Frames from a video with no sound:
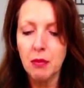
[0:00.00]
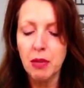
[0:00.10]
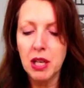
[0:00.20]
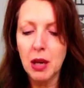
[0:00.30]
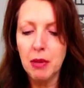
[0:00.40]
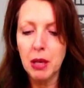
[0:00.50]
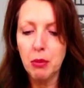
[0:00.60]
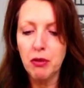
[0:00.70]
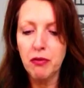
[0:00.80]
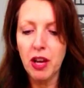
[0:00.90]
Becoming a
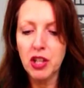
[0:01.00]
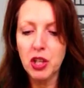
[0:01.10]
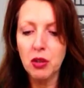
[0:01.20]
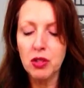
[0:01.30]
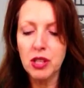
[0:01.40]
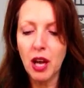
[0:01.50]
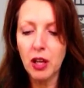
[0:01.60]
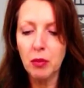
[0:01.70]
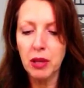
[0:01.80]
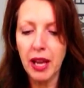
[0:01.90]
professional
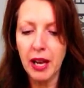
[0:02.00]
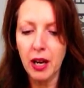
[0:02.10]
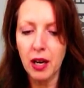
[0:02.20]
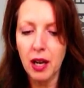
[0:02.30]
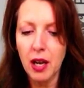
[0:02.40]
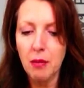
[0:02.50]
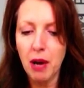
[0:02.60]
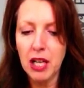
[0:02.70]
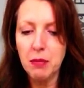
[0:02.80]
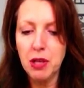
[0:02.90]
soccer player
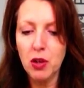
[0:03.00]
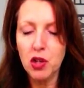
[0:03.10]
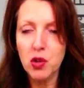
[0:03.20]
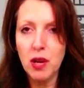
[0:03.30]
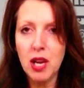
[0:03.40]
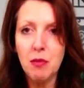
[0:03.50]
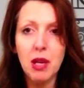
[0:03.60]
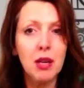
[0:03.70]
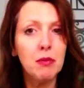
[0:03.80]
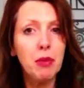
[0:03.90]
might be your
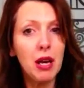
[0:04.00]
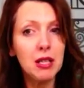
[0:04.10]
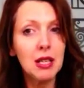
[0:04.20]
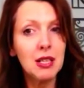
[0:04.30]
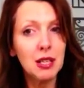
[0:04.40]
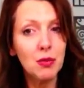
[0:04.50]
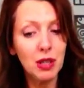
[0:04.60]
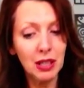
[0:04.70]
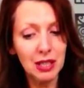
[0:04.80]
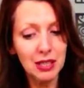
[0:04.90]
dream, but is it
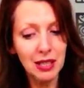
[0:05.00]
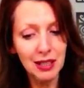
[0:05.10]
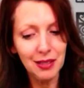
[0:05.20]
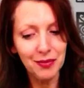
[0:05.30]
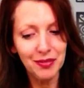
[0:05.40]
realistic?